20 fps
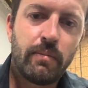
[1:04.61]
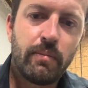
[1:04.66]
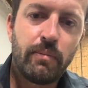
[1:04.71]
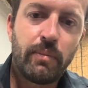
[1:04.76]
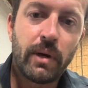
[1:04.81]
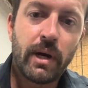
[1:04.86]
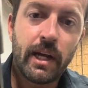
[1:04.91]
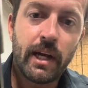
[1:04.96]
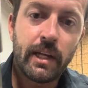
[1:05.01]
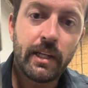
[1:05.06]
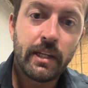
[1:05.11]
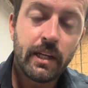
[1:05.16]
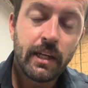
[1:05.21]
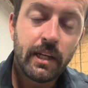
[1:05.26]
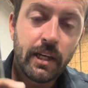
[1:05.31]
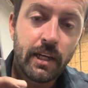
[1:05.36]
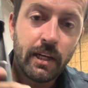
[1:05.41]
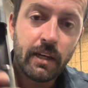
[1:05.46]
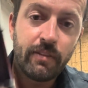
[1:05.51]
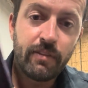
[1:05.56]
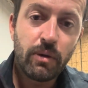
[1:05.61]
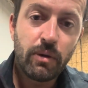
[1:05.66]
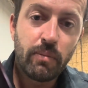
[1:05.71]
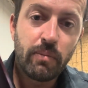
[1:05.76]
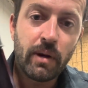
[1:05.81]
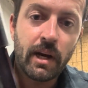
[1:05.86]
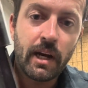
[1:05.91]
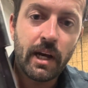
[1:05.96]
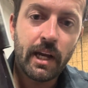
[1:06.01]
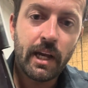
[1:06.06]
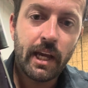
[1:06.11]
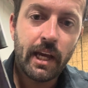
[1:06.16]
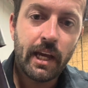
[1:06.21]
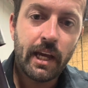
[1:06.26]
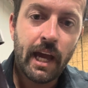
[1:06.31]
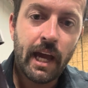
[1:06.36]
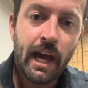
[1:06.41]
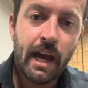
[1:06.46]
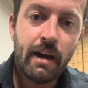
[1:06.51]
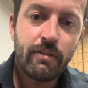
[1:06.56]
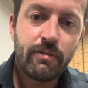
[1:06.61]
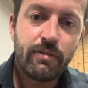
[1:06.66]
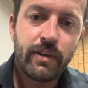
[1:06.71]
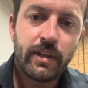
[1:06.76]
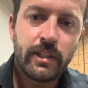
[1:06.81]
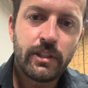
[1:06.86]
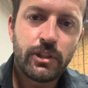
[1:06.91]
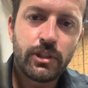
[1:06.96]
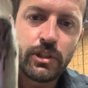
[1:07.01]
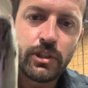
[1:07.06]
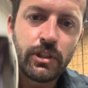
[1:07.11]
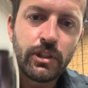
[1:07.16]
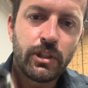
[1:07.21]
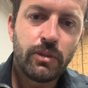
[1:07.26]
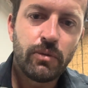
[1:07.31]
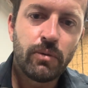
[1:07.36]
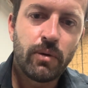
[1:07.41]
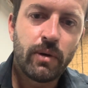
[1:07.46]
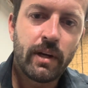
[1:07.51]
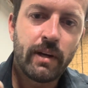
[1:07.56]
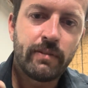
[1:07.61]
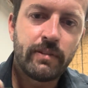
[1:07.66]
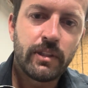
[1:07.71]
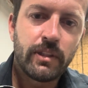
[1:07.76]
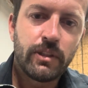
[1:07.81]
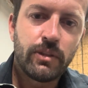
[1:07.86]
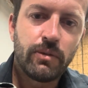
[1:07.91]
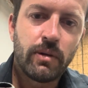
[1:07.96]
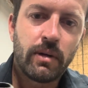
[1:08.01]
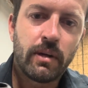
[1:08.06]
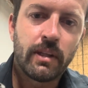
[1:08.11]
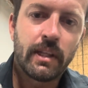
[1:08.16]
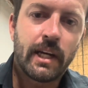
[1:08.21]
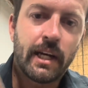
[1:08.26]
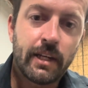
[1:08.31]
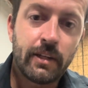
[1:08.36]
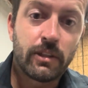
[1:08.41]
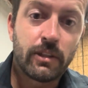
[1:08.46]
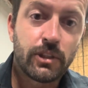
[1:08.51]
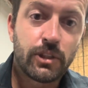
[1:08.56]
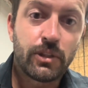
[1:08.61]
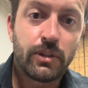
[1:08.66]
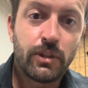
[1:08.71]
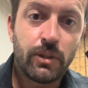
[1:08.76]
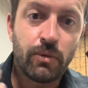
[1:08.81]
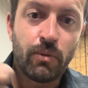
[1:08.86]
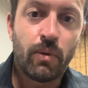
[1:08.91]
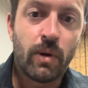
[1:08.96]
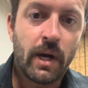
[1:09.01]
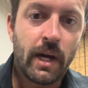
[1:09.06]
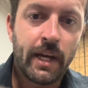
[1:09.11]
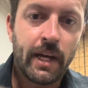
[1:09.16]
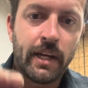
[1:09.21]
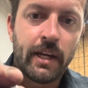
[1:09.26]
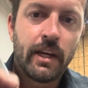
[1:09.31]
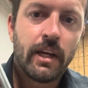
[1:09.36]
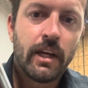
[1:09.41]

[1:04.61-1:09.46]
But if you buy a 1/2 inch, you won't have to do all that, and I'll show you why.